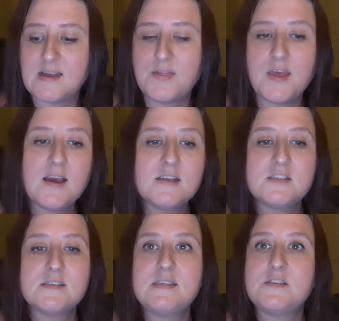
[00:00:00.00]
I think I
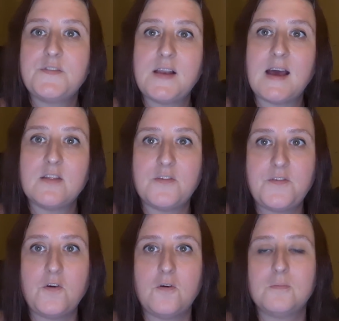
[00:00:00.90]
just need to fill out the
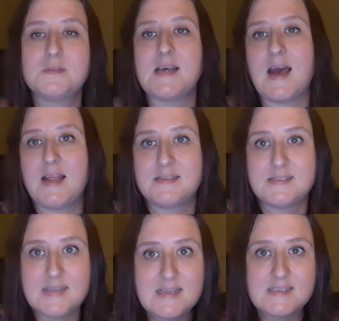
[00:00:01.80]
forms and
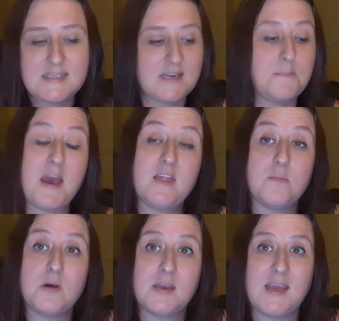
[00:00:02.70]
send it in and pay the
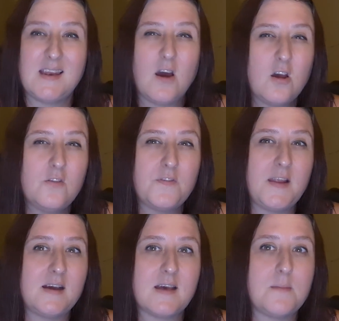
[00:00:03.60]
money, and
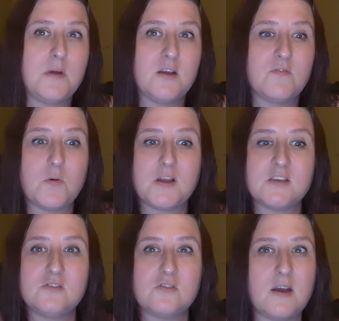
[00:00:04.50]
hopefully I'll get my
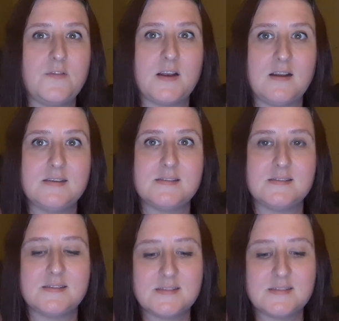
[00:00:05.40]
Rwandan driving license.